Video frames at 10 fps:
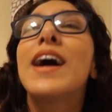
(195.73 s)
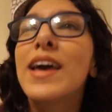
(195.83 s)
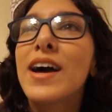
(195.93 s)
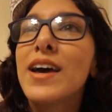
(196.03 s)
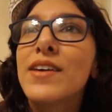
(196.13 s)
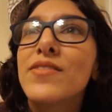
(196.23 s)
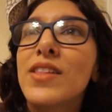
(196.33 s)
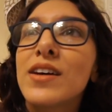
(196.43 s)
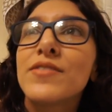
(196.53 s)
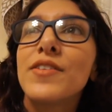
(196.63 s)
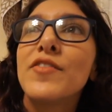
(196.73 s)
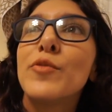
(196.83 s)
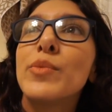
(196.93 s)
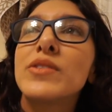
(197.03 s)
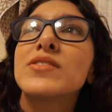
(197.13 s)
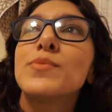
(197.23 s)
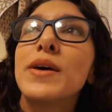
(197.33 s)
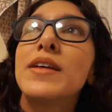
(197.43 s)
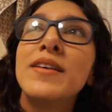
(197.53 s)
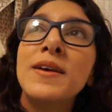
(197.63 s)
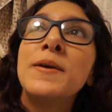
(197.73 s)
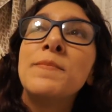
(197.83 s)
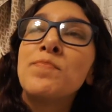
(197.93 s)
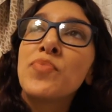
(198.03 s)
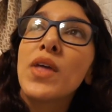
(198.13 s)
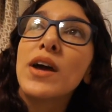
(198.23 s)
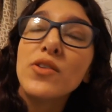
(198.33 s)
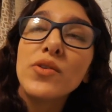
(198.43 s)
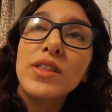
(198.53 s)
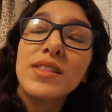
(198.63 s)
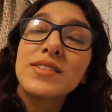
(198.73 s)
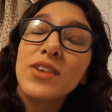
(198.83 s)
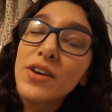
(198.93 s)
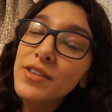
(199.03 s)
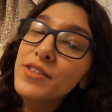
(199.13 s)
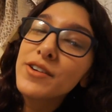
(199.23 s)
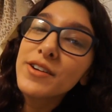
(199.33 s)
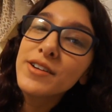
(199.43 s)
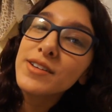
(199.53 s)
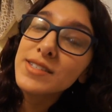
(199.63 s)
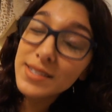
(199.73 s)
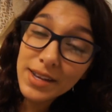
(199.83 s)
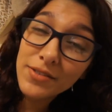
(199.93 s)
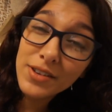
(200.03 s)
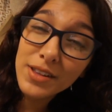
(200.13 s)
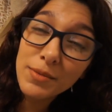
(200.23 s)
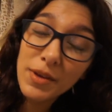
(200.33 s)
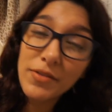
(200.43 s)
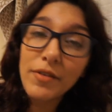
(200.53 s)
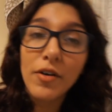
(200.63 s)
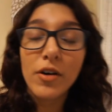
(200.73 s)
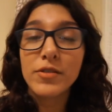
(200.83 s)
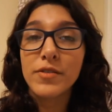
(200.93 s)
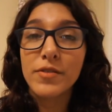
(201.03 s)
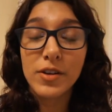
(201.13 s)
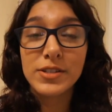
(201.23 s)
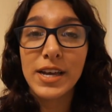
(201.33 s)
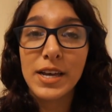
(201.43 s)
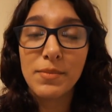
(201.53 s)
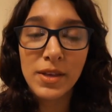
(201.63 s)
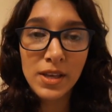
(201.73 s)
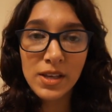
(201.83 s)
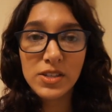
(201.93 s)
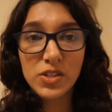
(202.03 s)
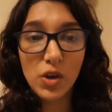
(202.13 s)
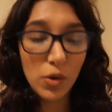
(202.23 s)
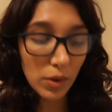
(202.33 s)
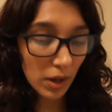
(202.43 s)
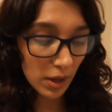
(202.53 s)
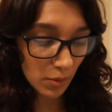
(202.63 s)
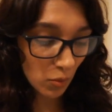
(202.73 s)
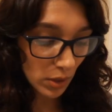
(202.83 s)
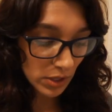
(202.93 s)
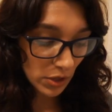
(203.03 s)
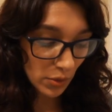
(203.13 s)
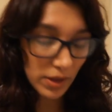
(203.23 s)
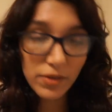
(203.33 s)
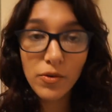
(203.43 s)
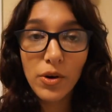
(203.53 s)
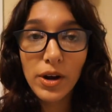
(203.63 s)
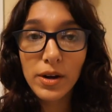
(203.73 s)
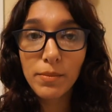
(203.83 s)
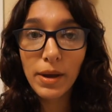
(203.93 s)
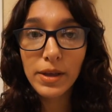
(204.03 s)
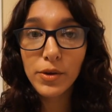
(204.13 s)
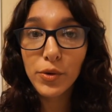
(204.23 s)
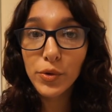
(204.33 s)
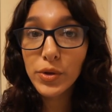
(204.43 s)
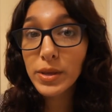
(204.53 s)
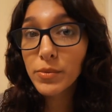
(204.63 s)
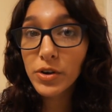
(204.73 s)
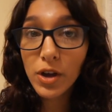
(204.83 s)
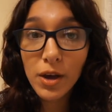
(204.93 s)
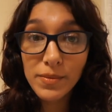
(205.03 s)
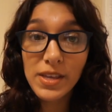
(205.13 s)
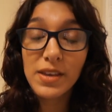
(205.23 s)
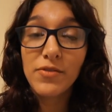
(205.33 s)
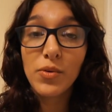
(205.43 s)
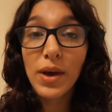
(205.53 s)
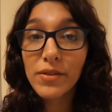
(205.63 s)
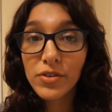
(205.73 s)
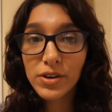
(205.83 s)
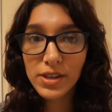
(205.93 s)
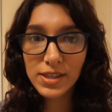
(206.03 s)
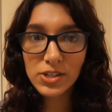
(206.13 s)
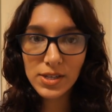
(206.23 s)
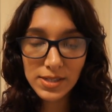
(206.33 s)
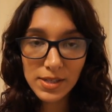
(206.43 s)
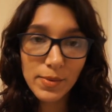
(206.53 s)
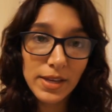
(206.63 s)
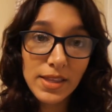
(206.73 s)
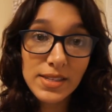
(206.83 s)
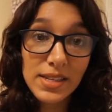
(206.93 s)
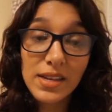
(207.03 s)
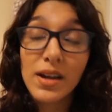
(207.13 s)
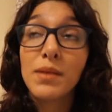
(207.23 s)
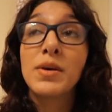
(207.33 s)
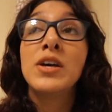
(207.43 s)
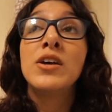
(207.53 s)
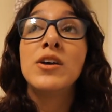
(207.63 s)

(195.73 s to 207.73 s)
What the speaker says: I have a lot of favorite books, but I know that this author is definitely my favorite of all time. So 1Q84 by Haruki Murakami, if you ever get the chance to pick this thing up,